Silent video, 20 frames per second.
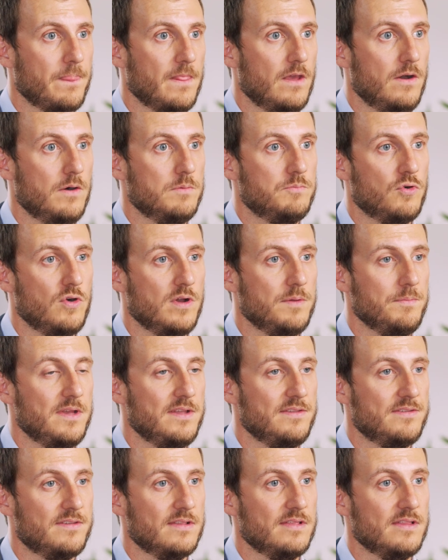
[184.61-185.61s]

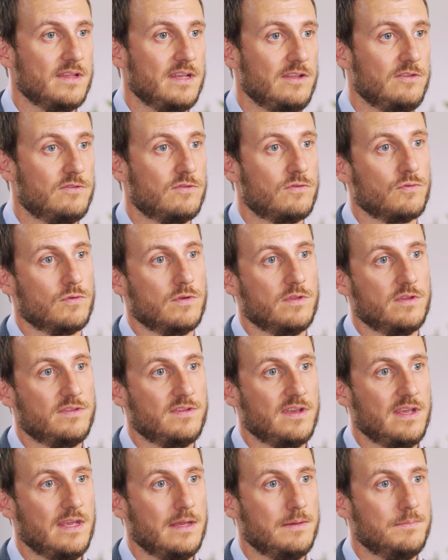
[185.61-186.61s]
appointments and leads through the
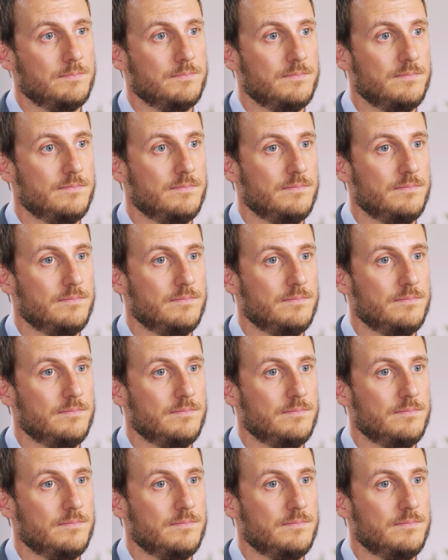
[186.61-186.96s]
team,